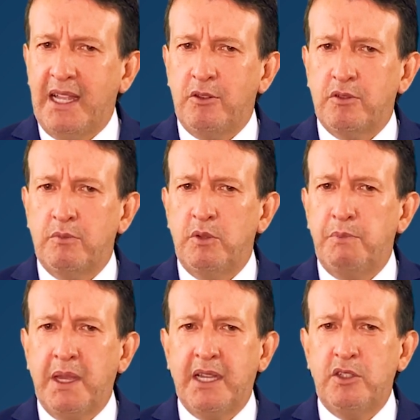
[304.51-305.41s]
area of the
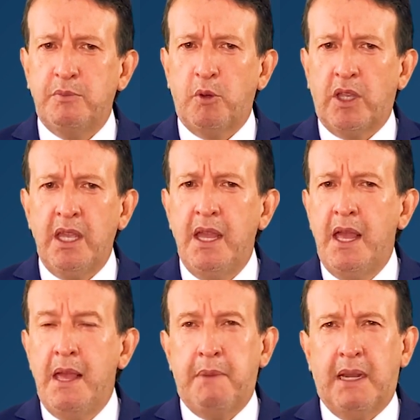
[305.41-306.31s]
lens with the
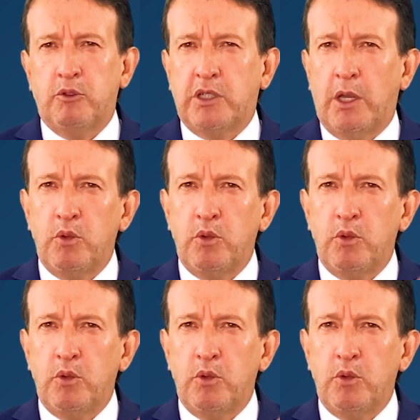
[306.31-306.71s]
cornea